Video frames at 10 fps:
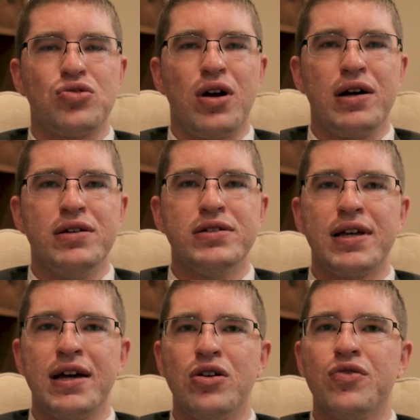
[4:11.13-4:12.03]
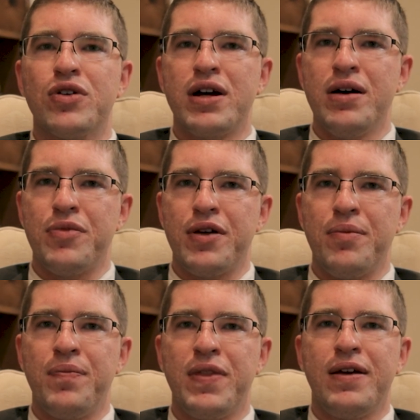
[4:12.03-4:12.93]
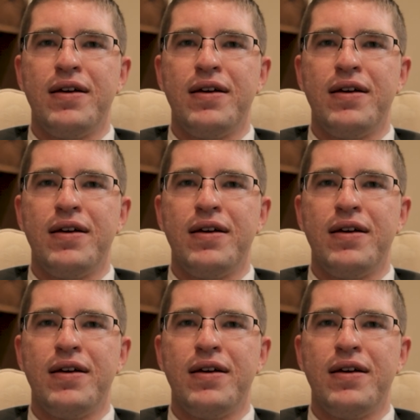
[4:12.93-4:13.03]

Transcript: trials and overcome them.